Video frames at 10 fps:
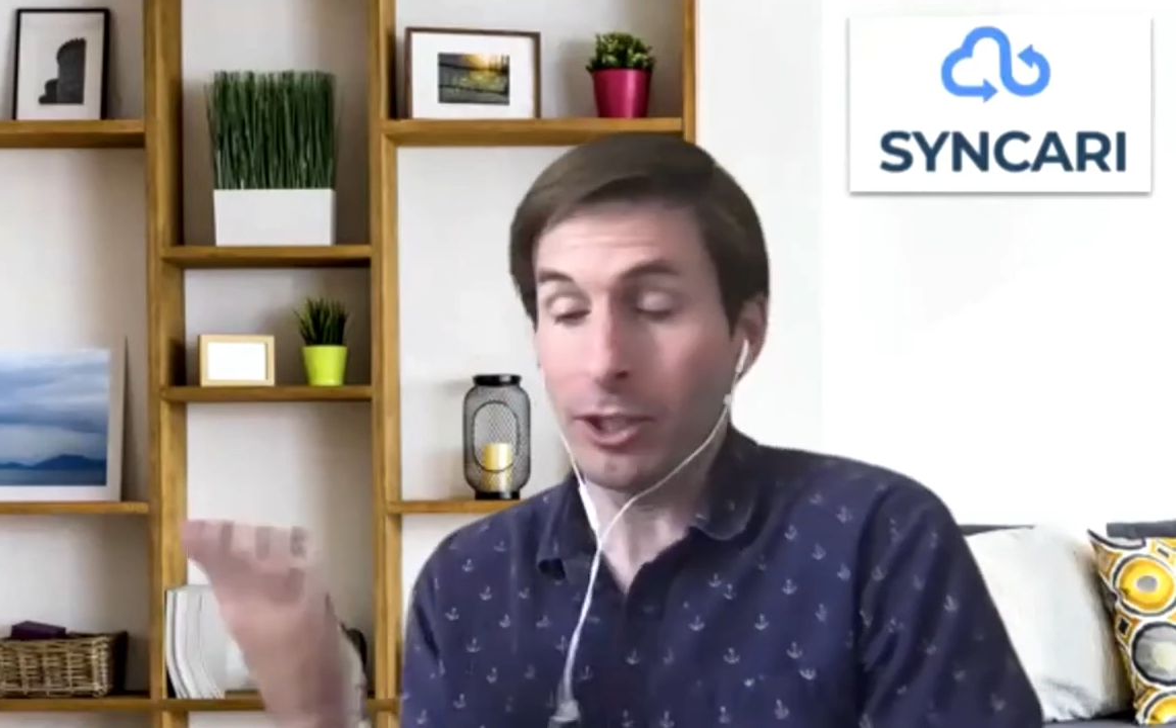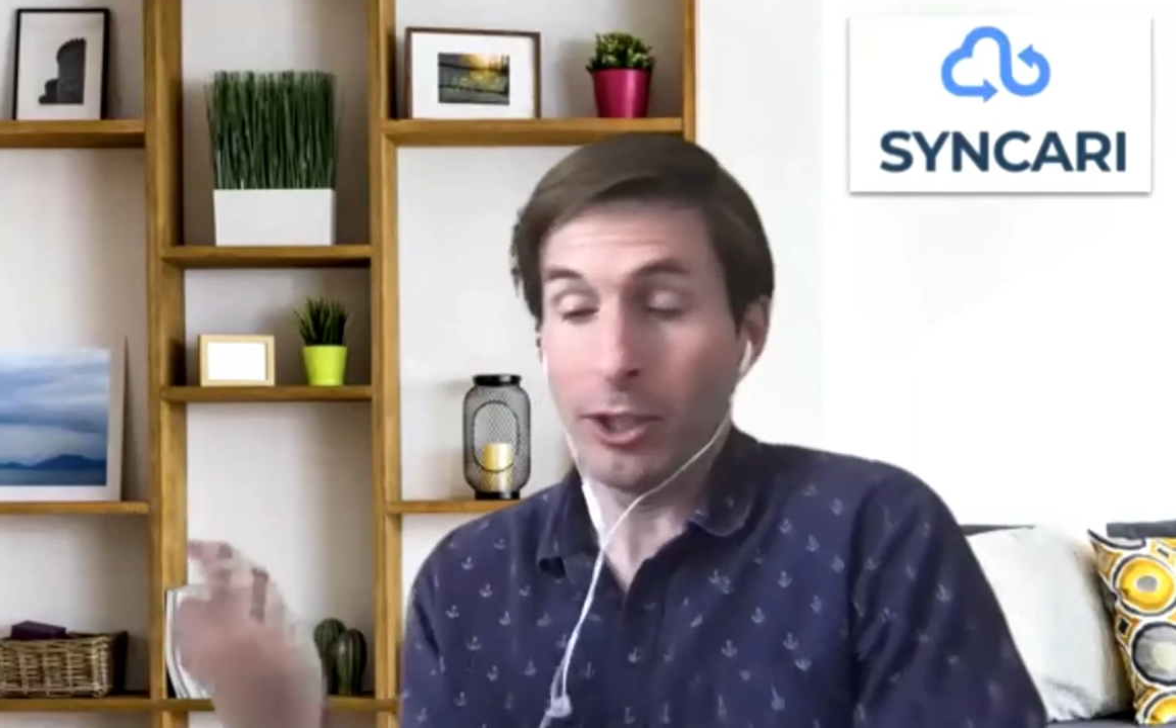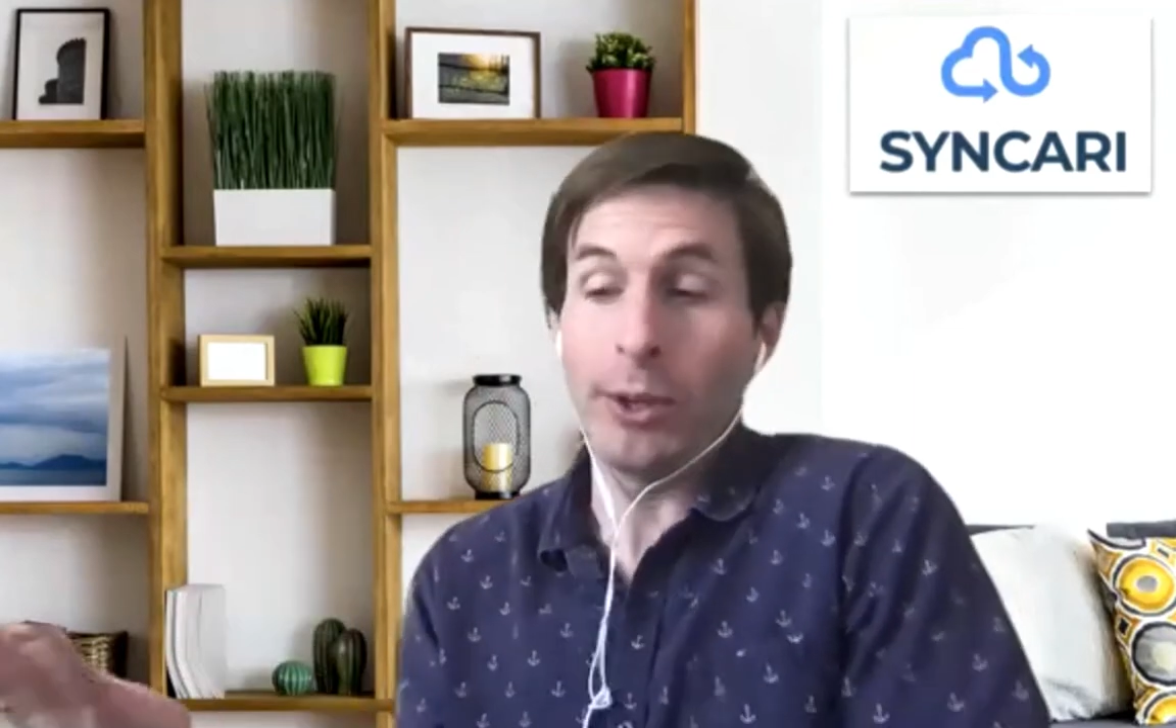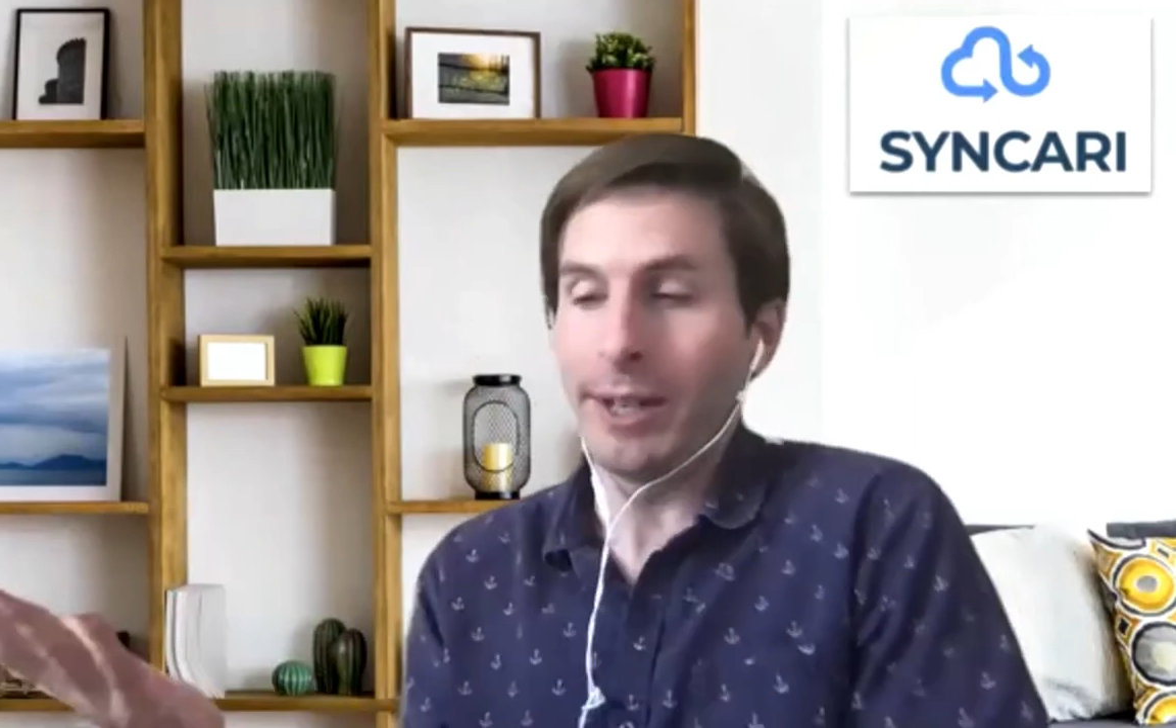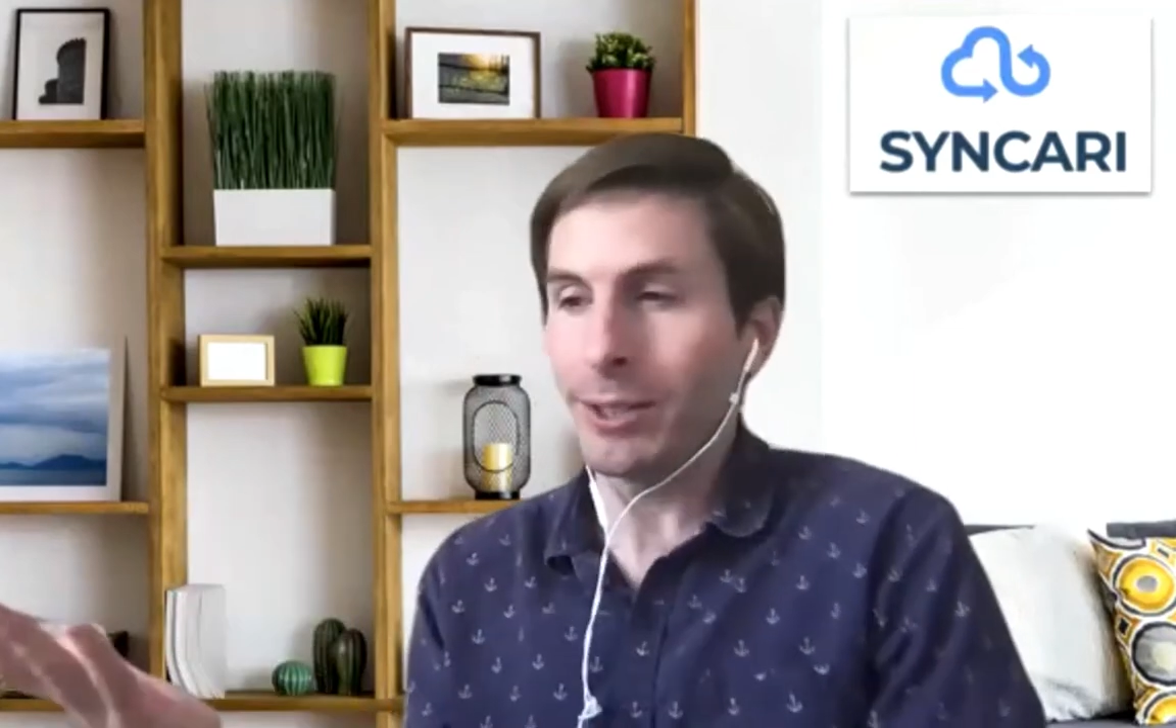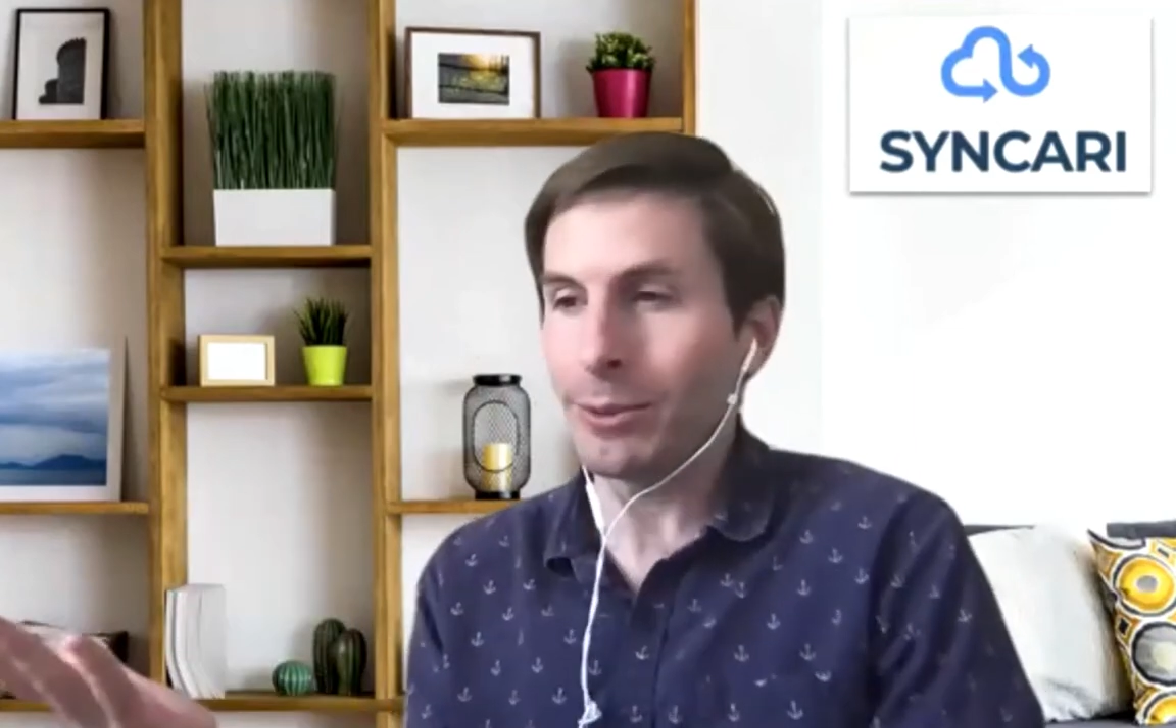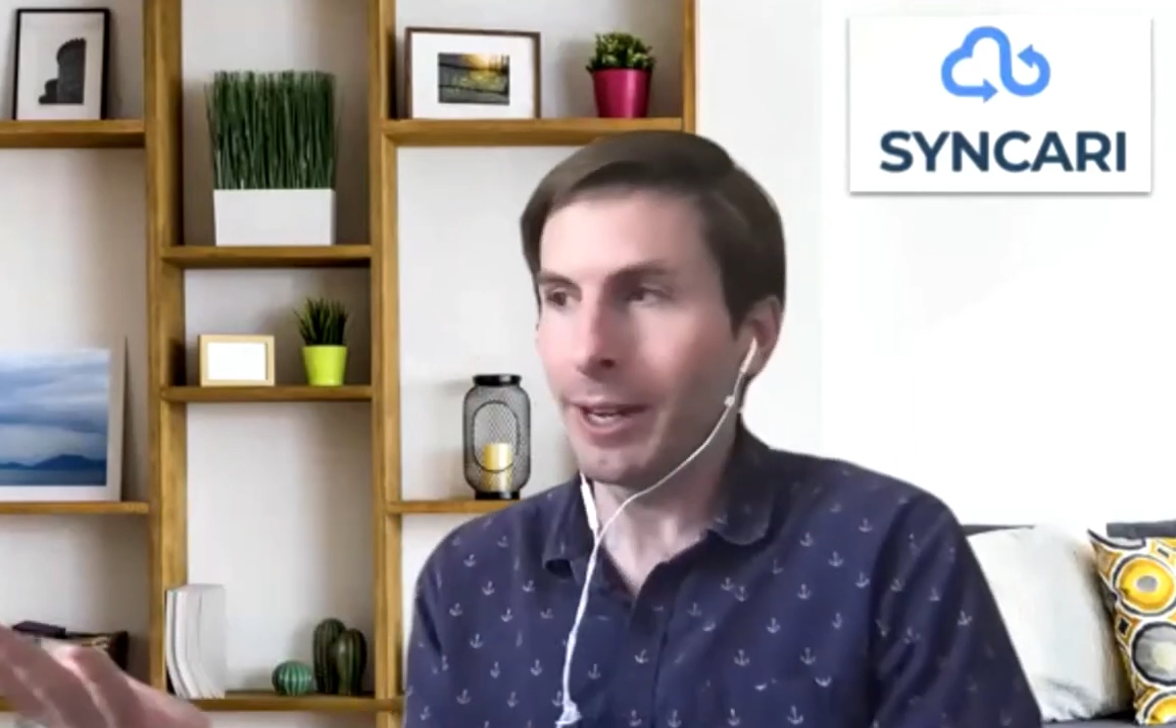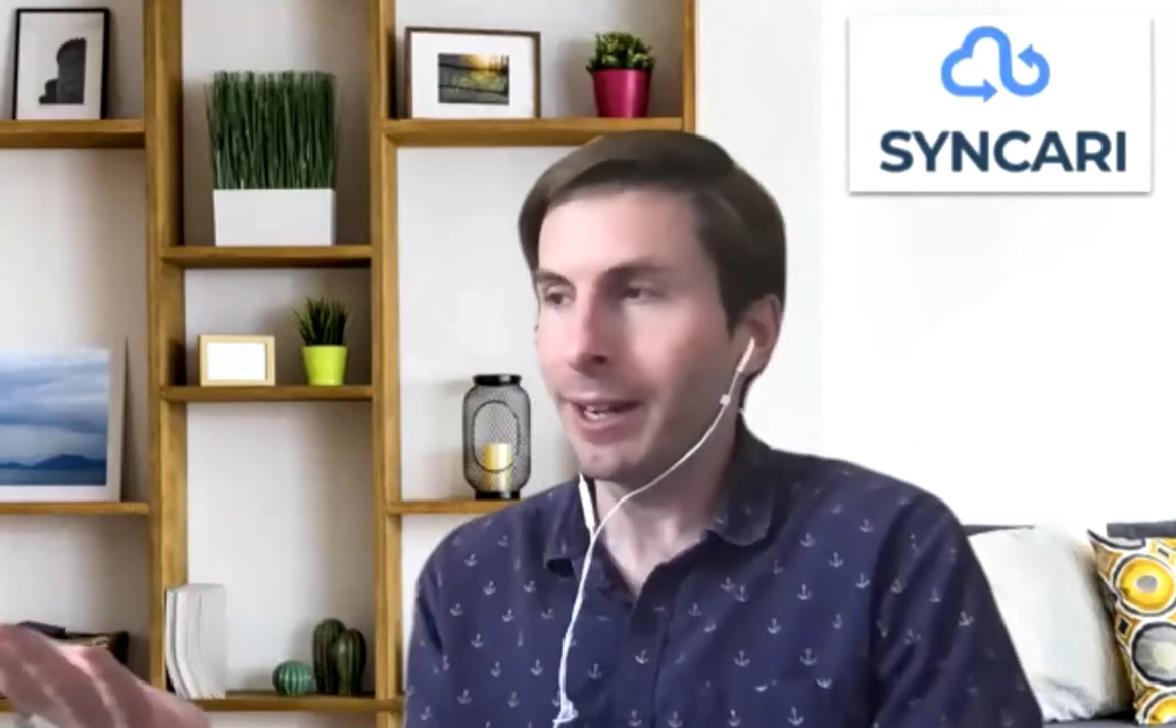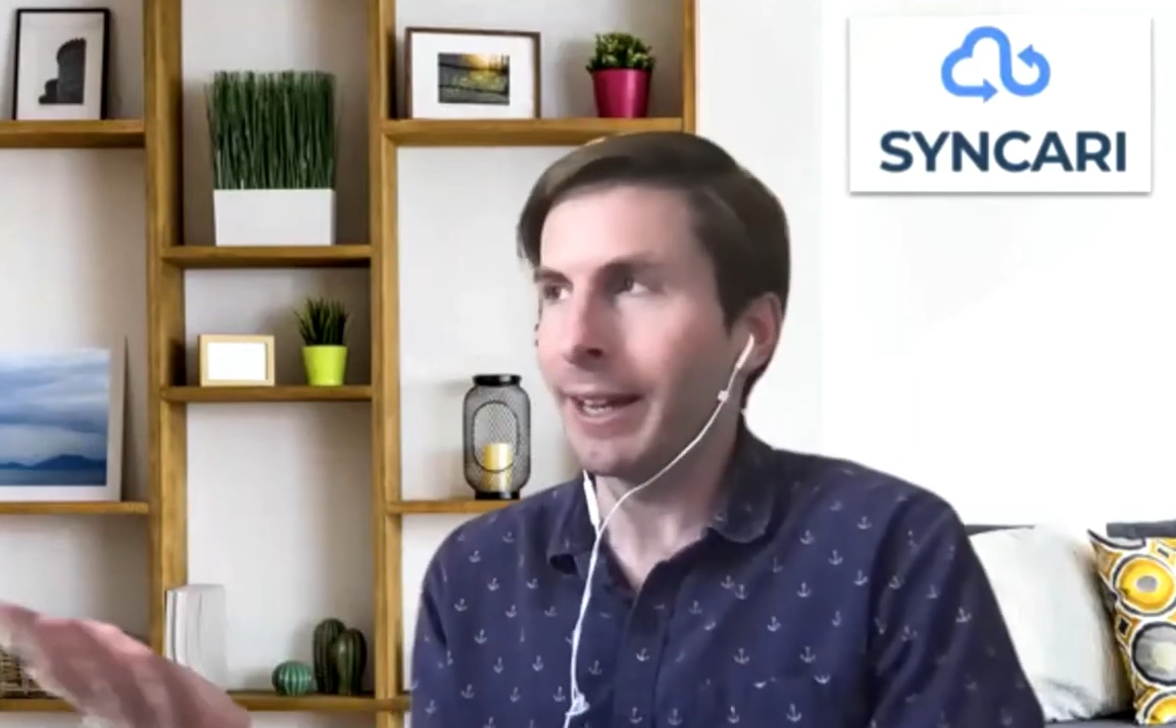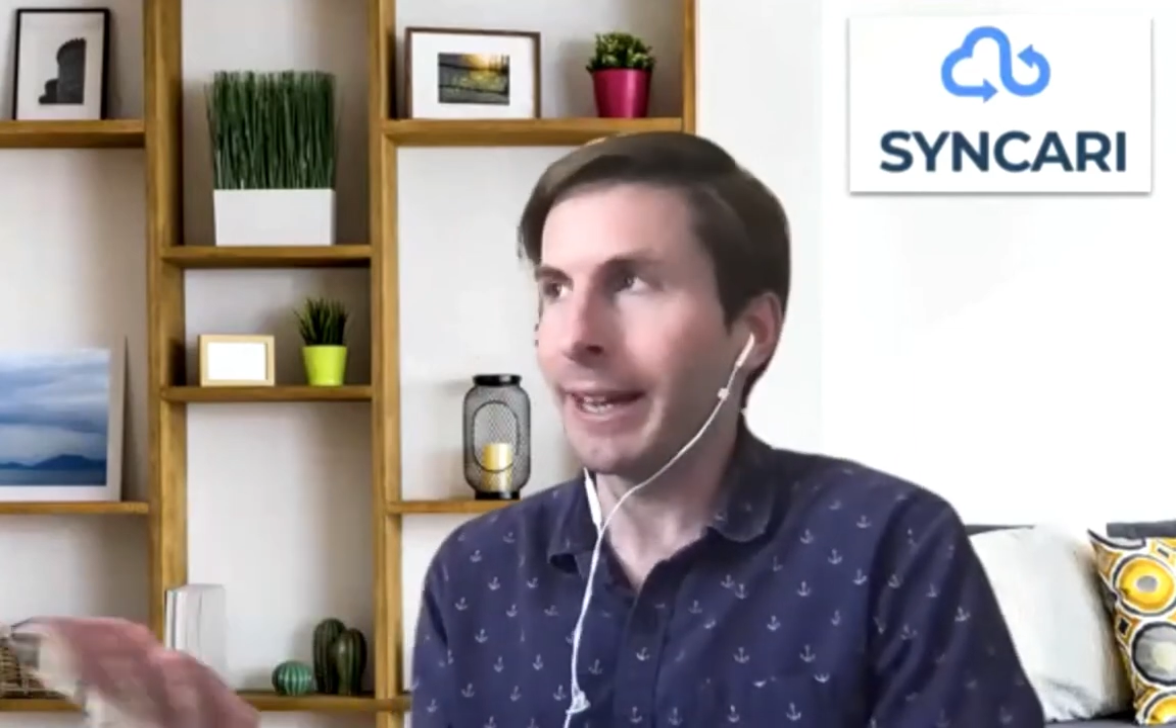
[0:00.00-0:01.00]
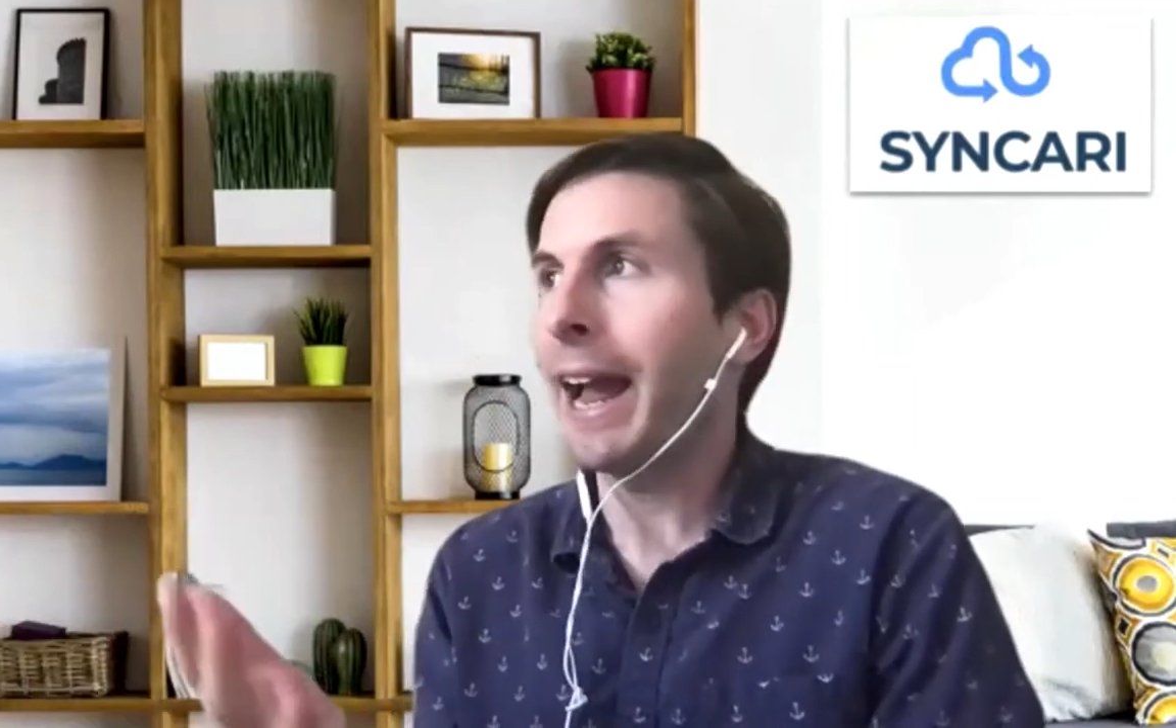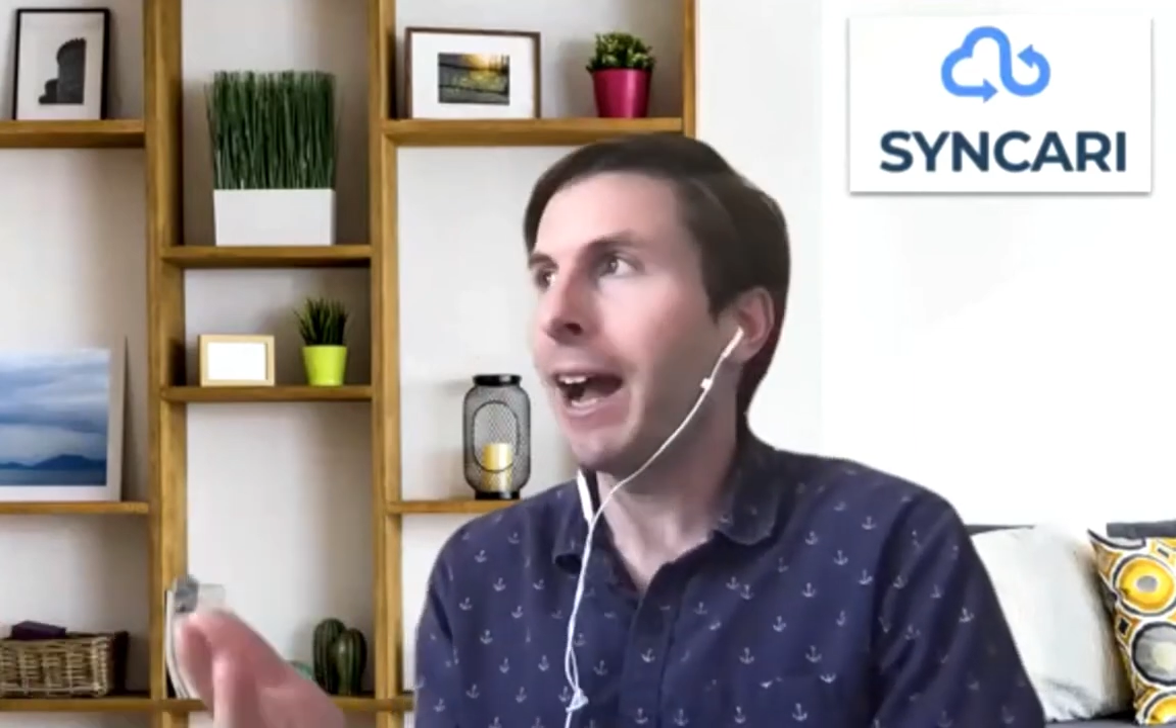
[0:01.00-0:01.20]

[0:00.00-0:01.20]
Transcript: curious, right? Like